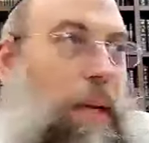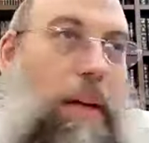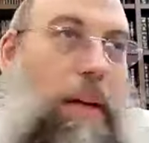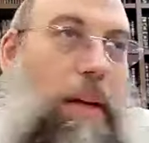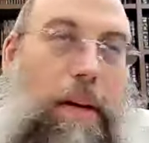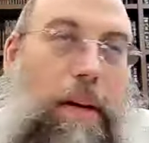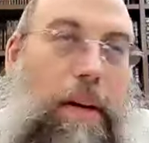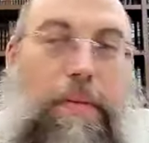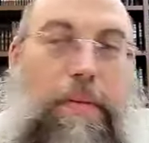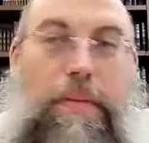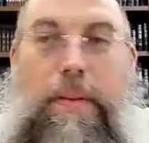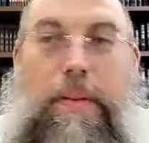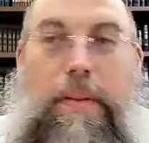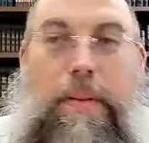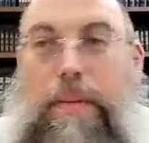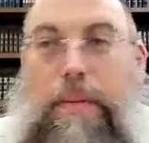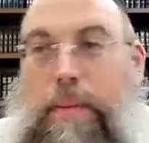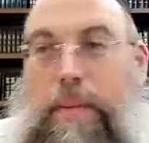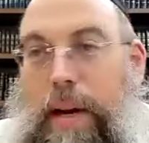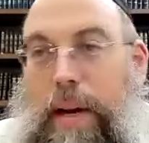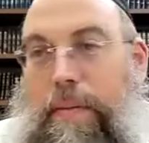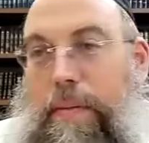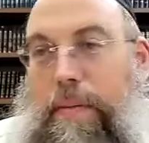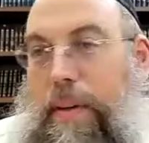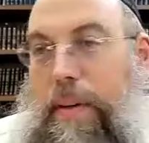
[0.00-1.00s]
enough or
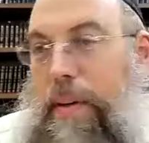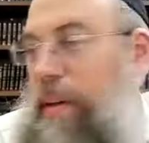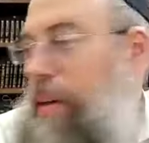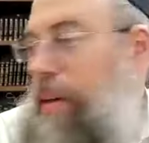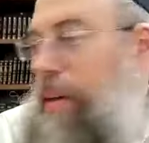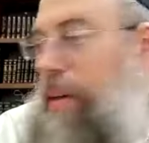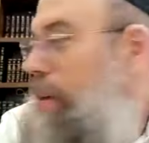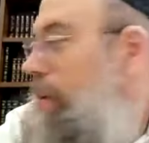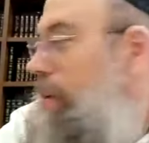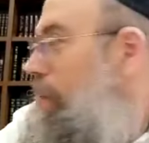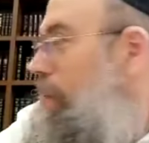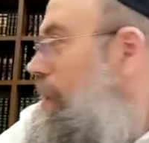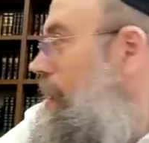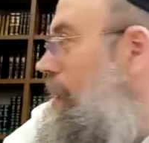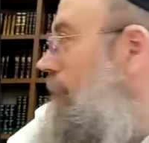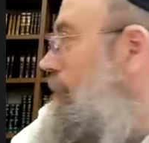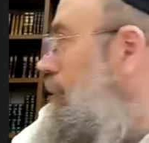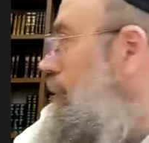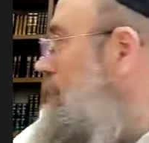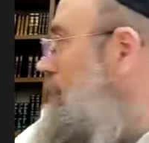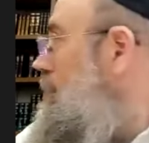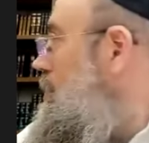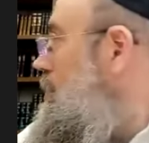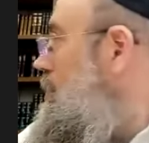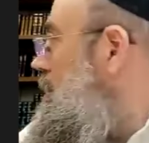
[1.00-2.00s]
whatever, if
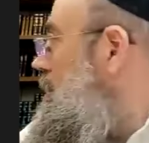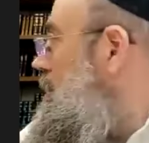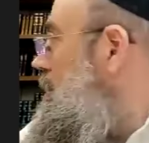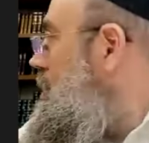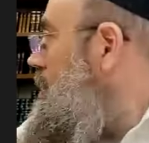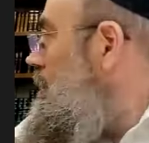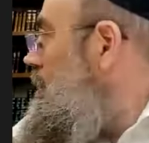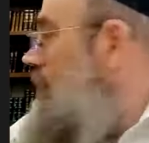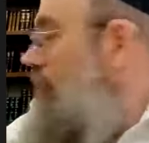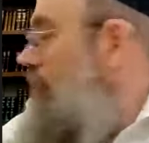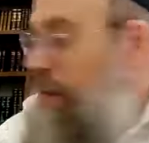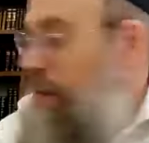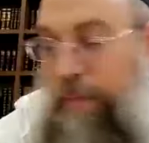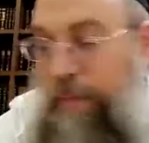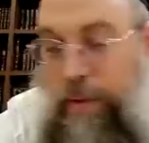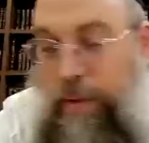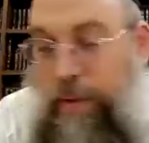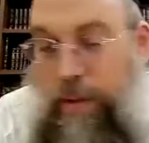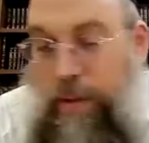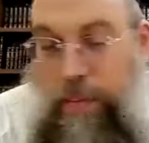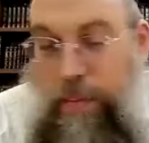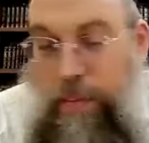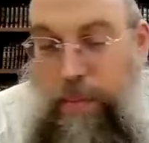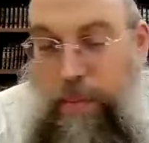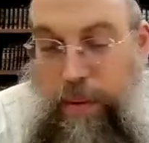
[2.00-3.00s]
it was considered the
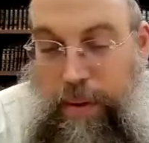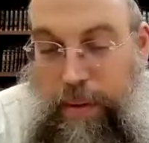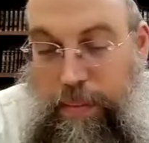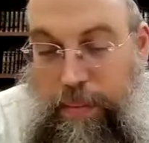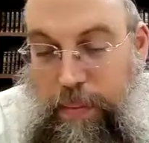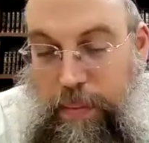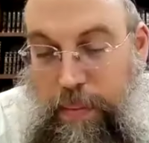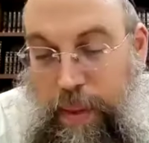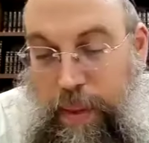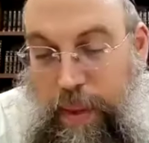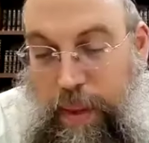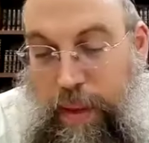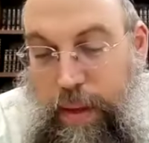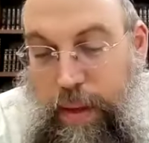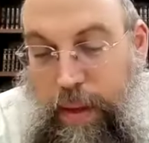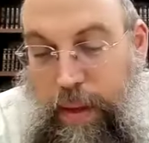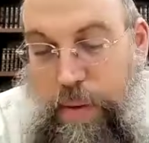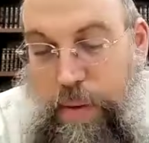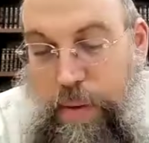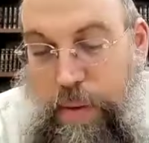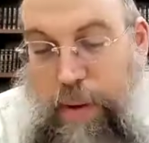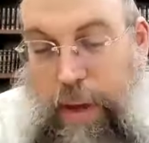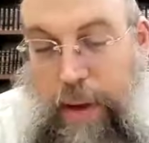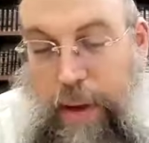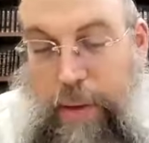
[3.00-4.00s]
firstborn.
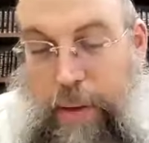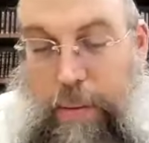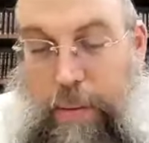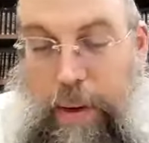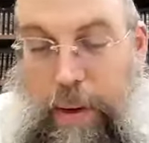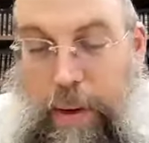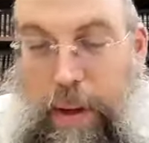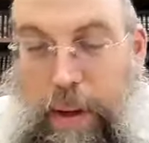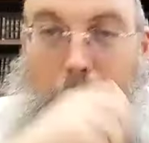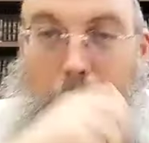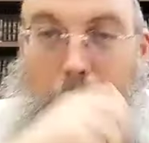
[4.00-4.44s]
Okay, well,